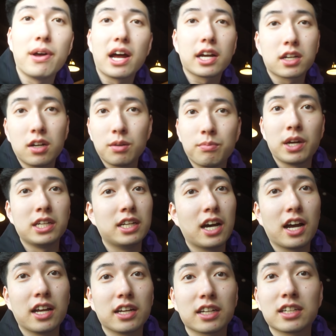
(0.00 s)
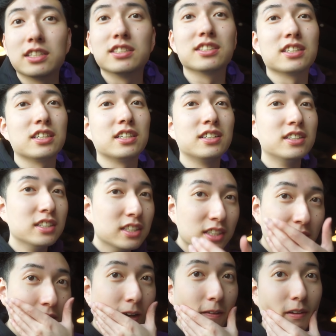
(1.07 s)
back on my diet because I'm
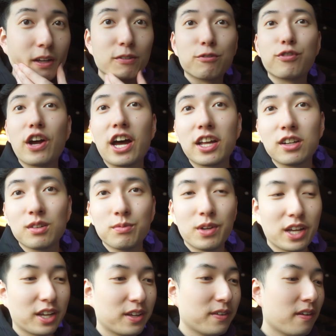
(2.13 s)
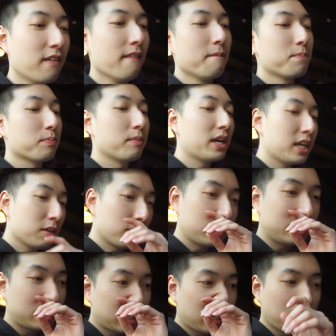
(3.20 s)
getting fatter, man. But
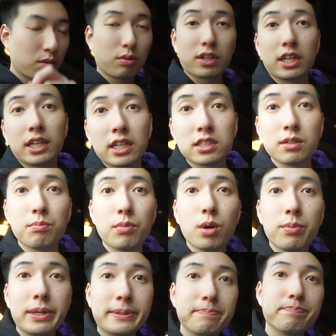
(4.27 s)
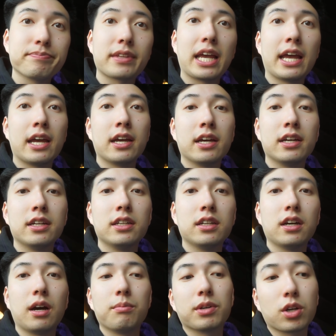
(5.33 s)
anyways, we're gonna get some boba and
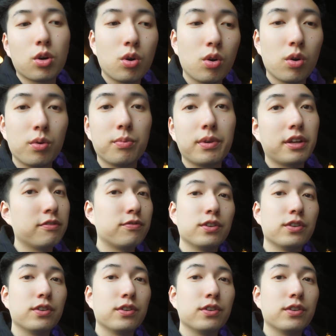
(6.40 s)
I'm gonna go home and